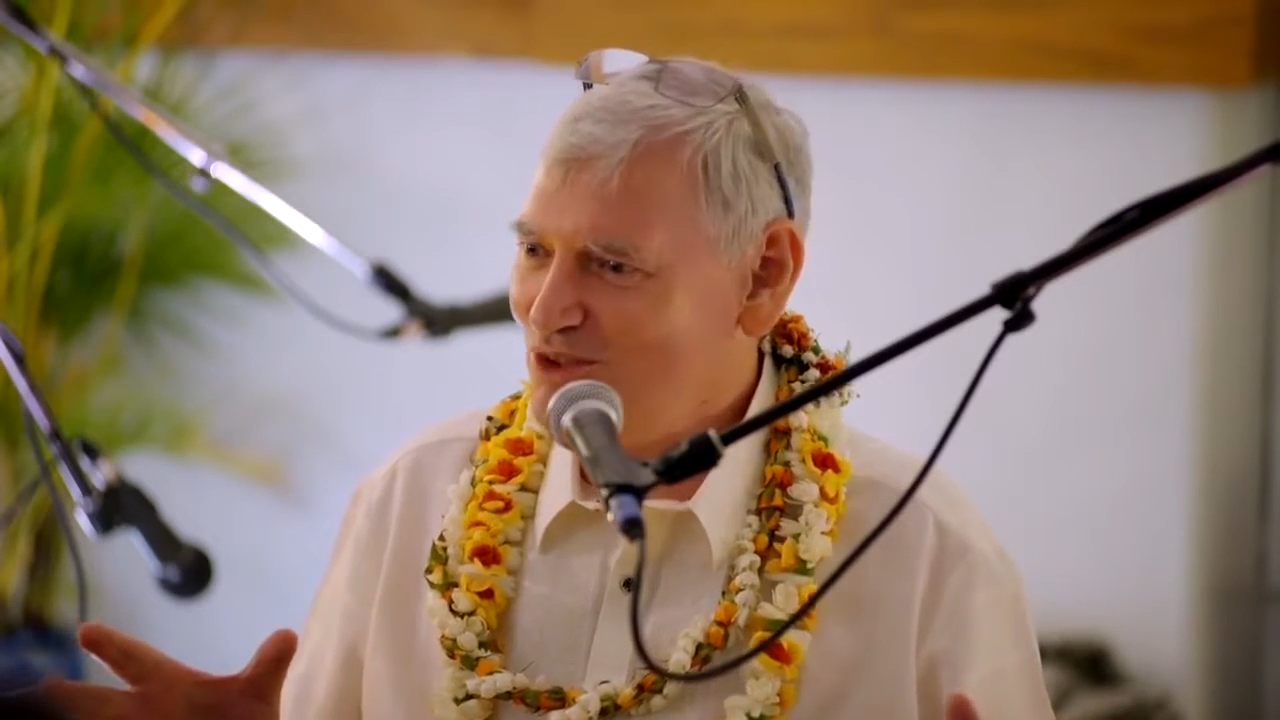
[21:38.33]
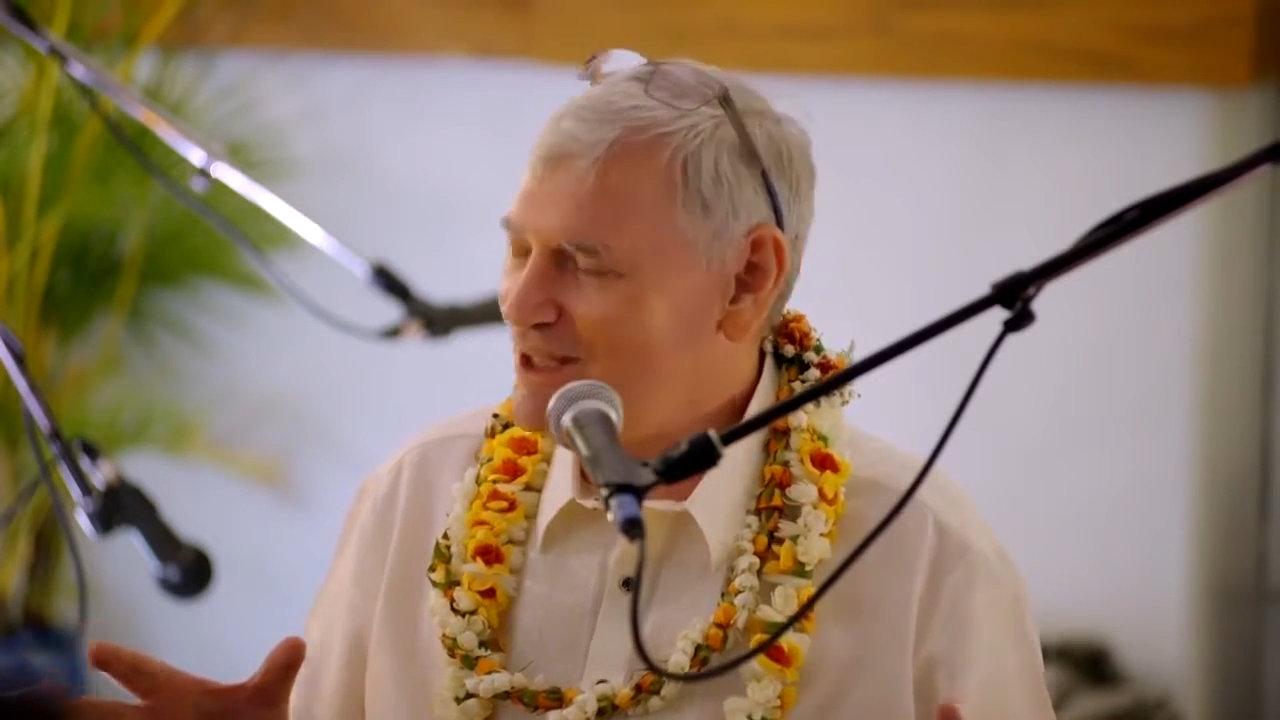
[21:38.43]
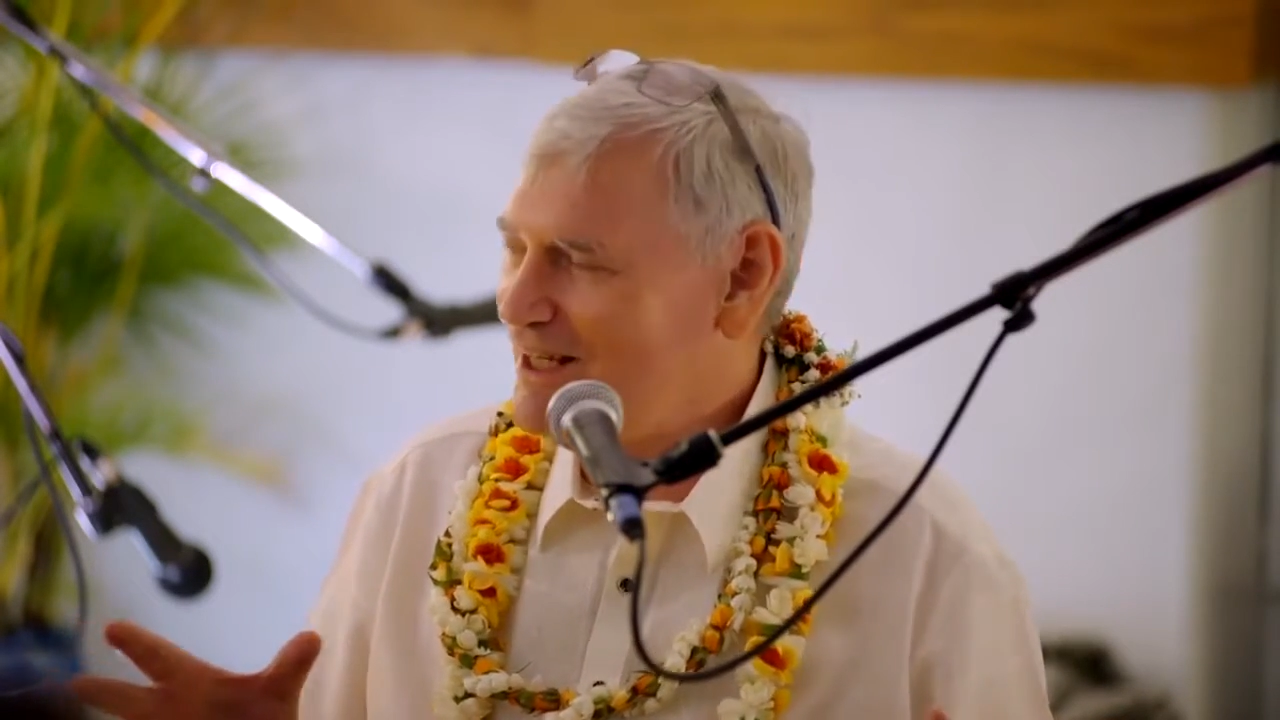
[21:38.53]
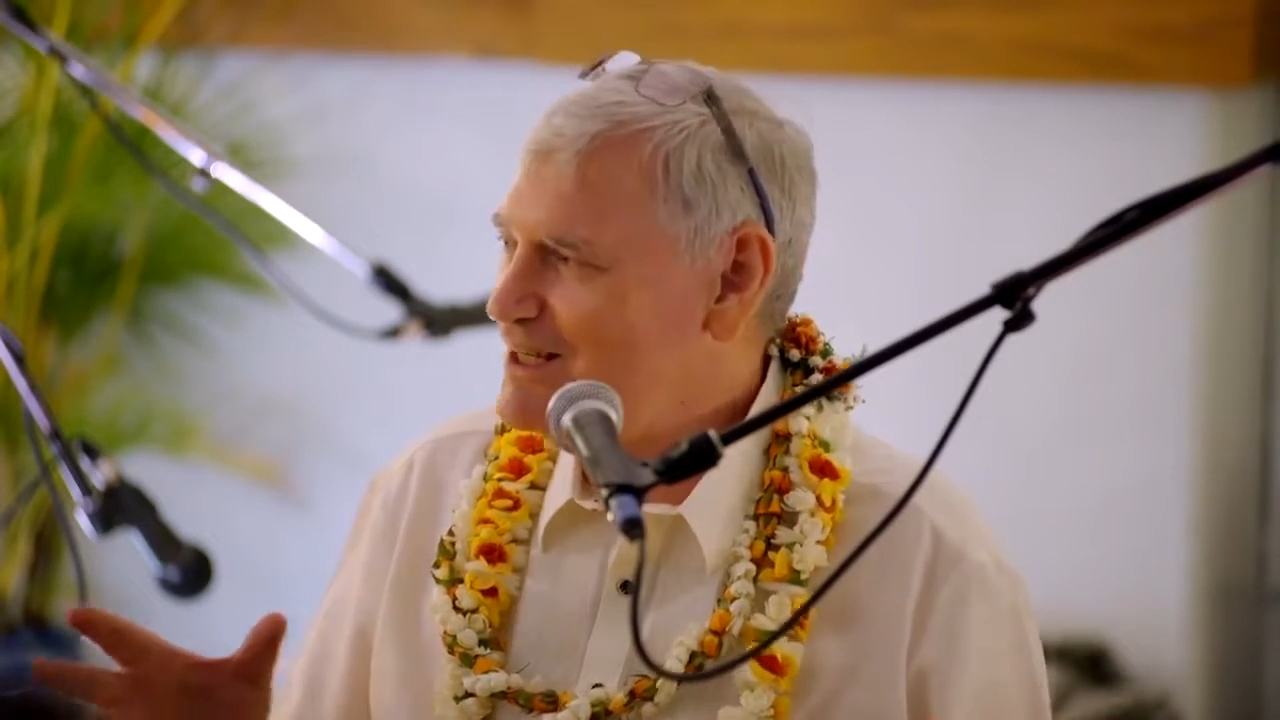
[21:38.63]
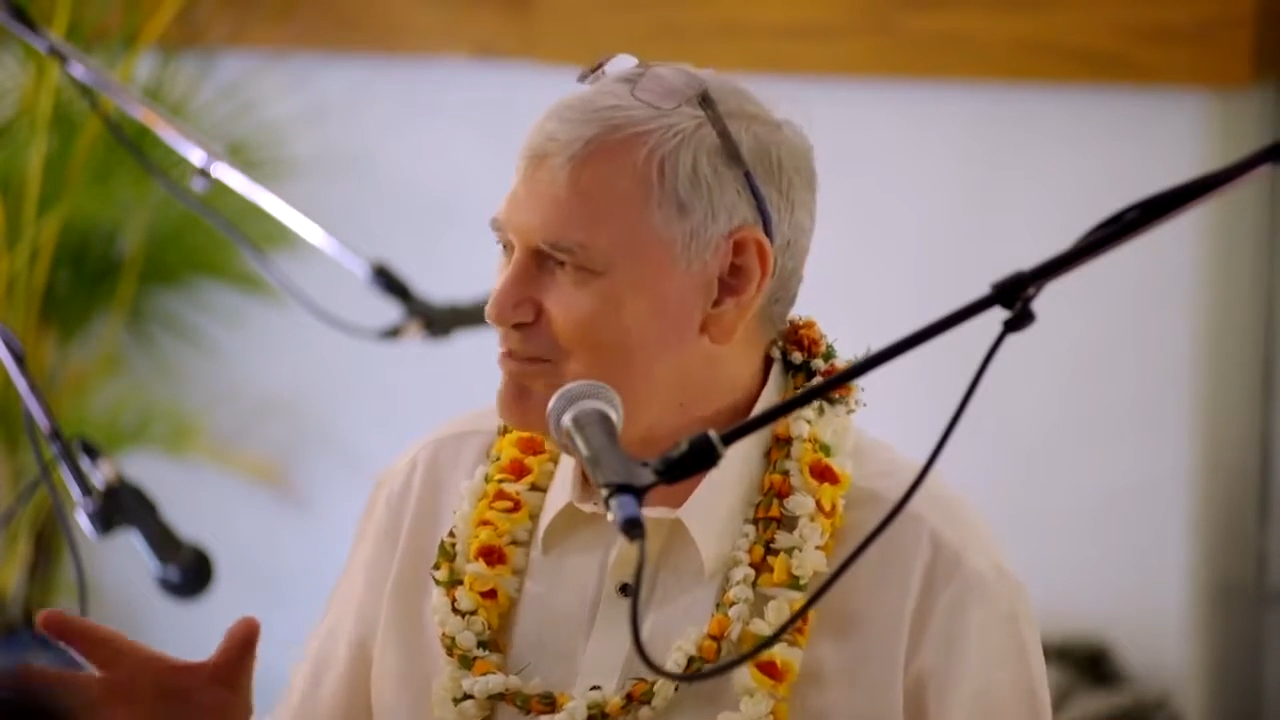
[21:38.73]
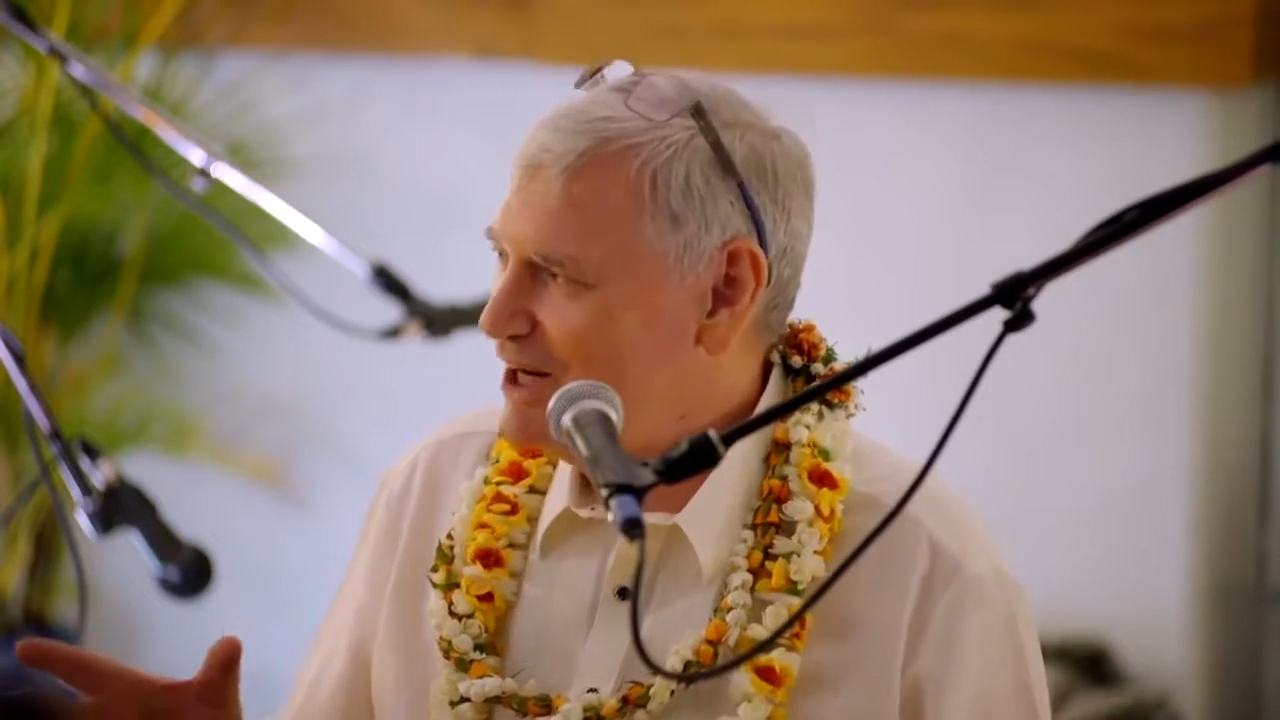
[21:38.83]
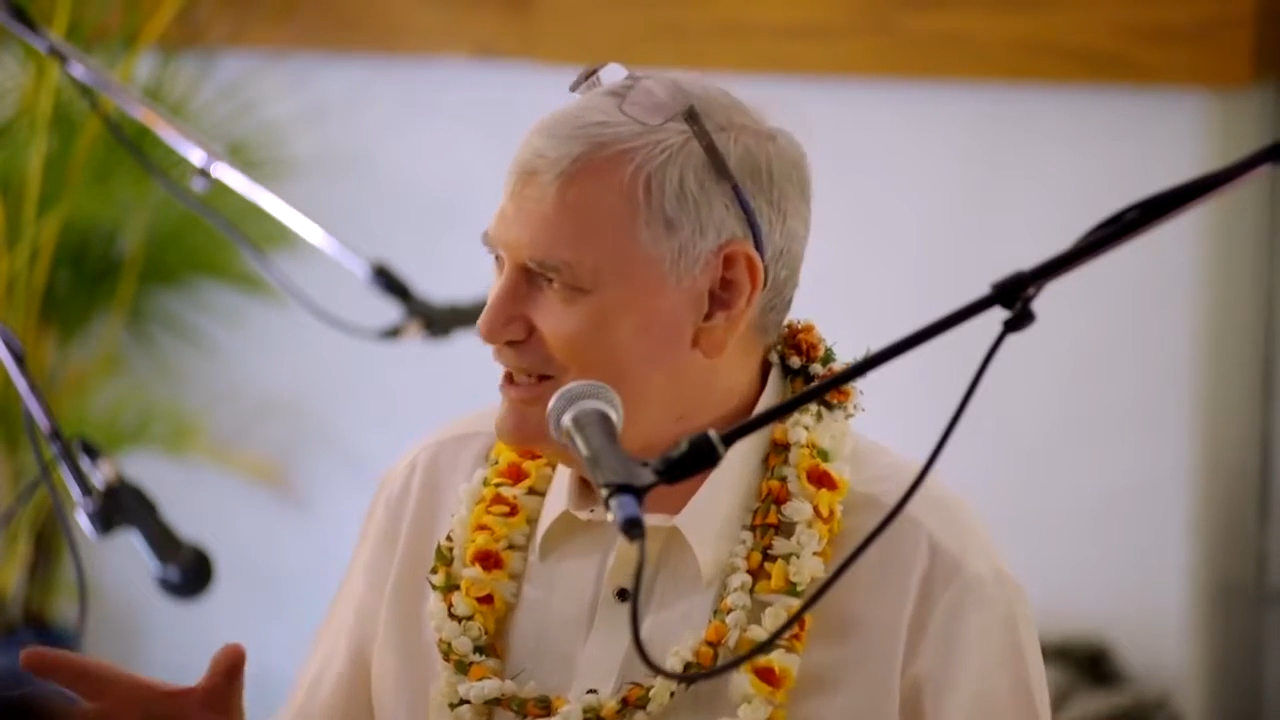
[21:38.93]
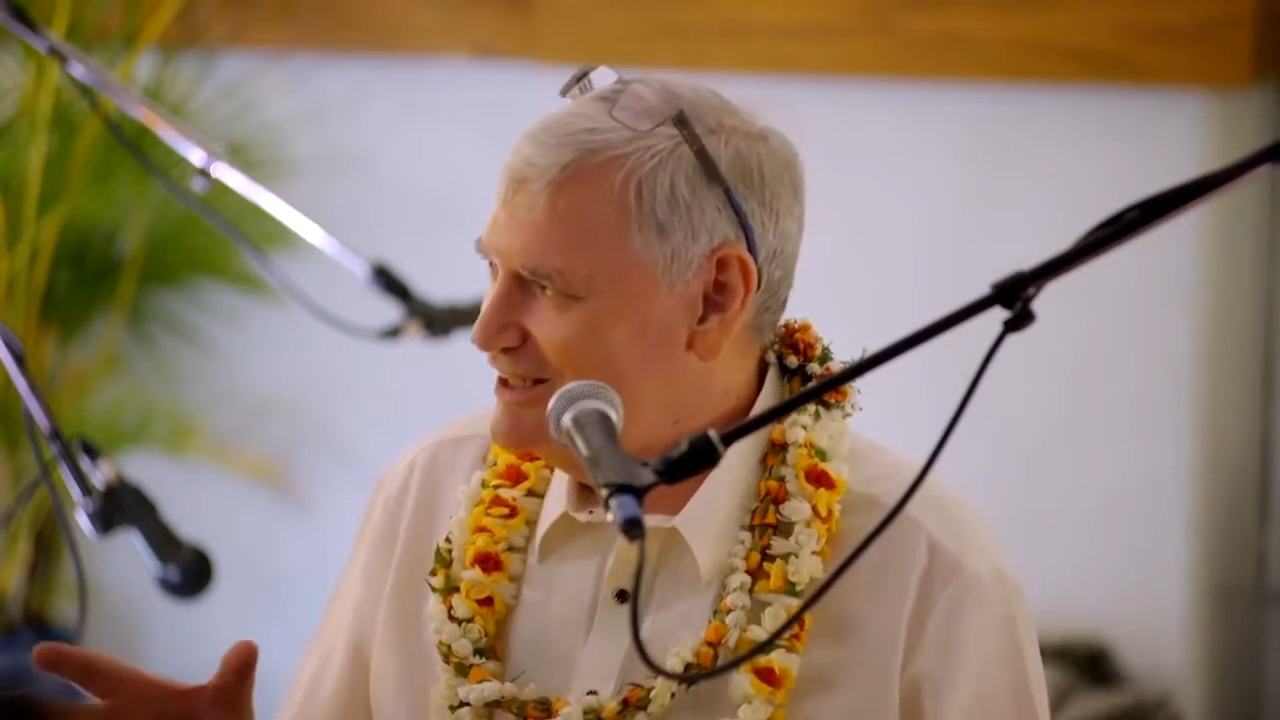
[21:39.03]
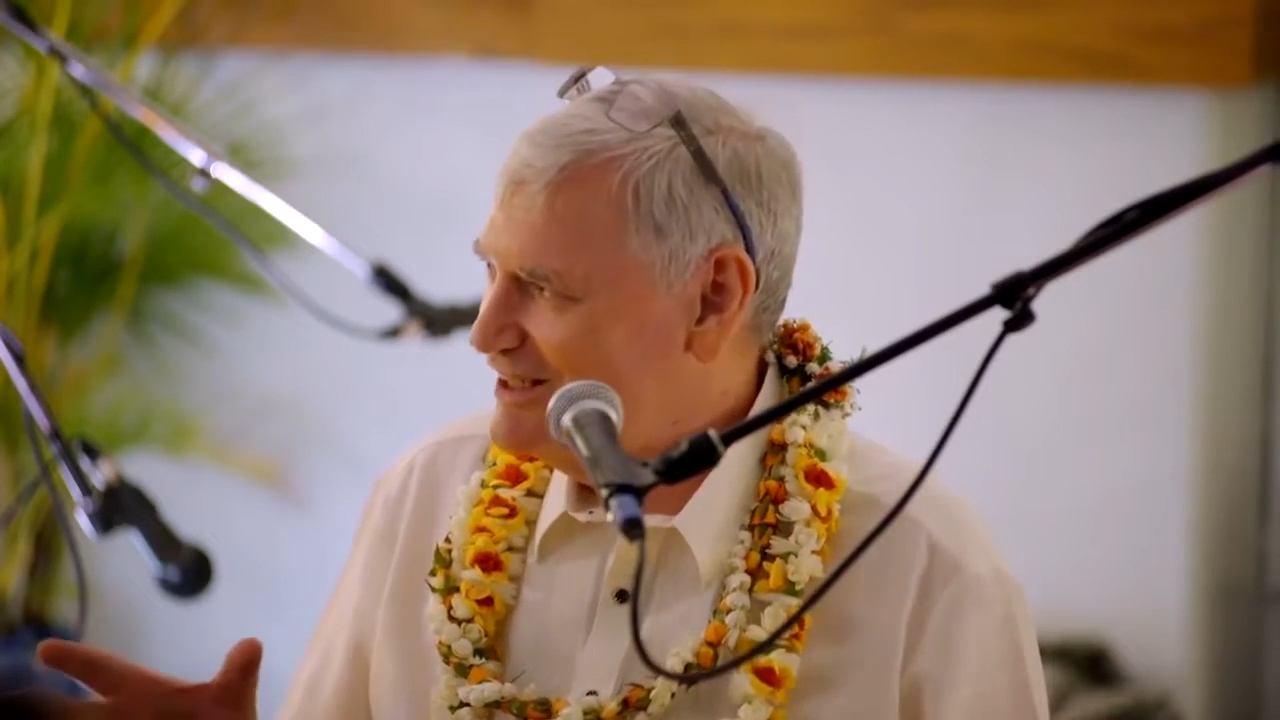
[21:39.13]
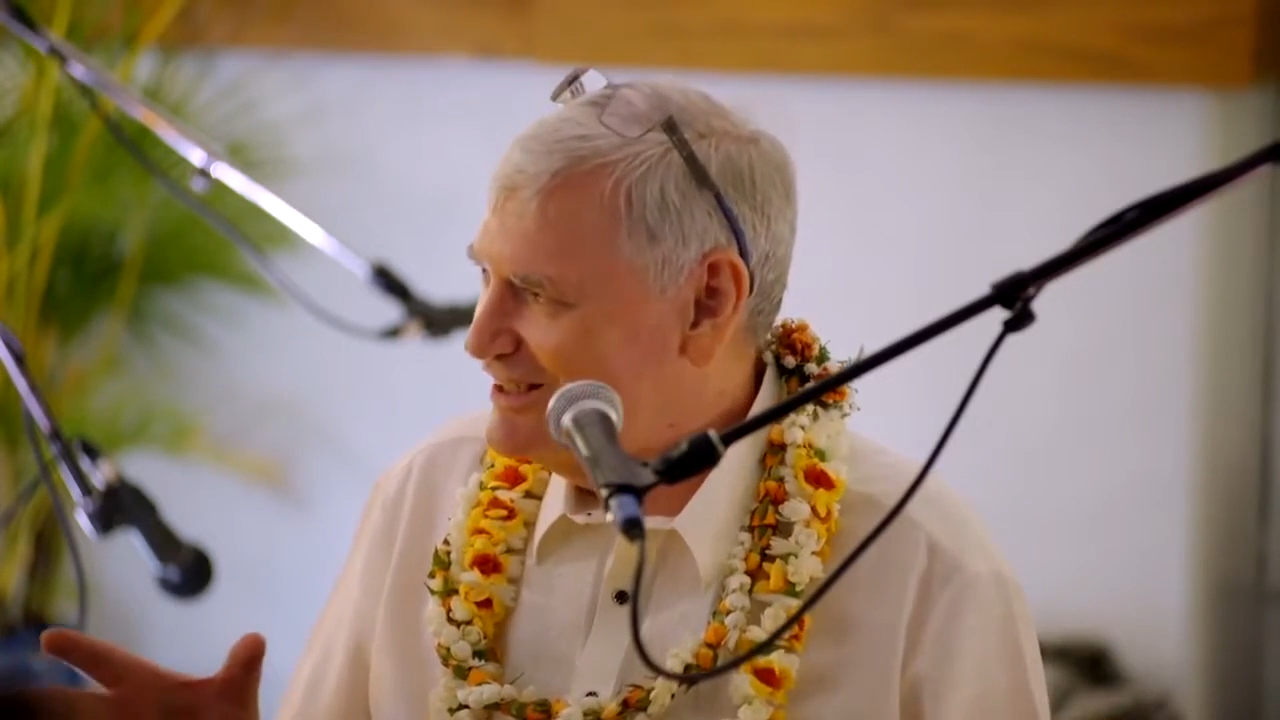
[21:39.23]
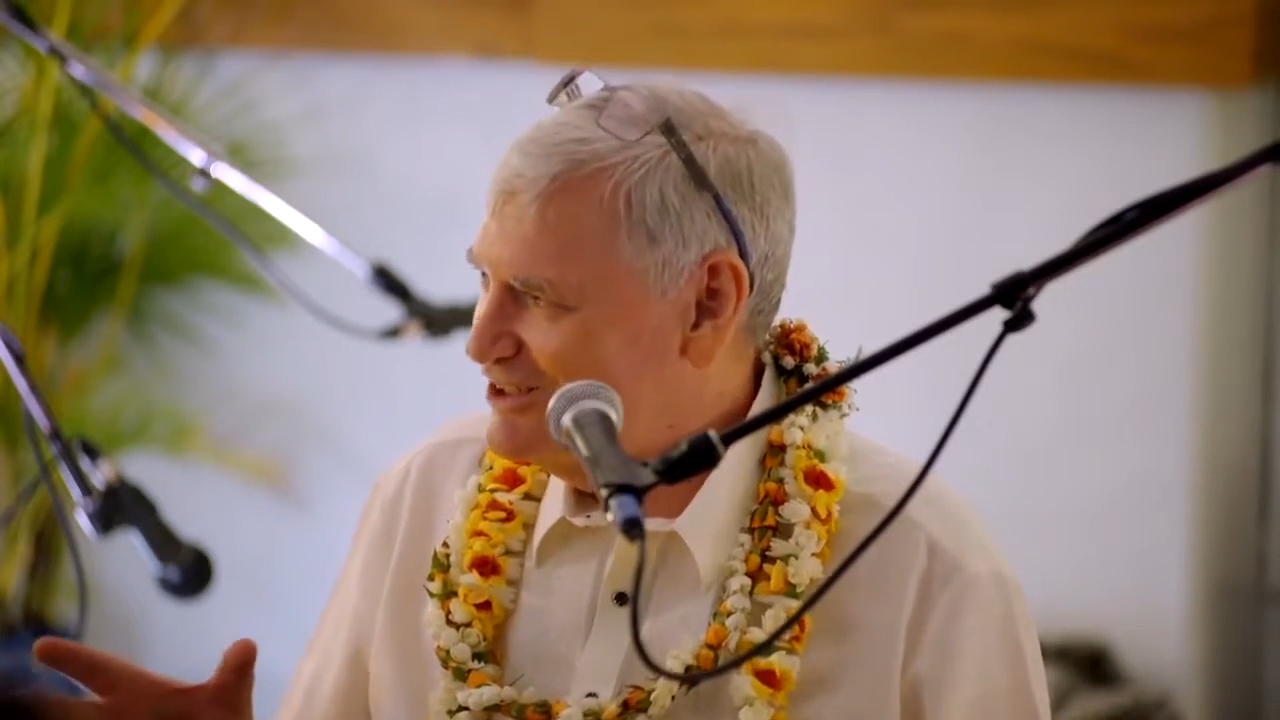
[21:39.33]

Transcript: Look at anybody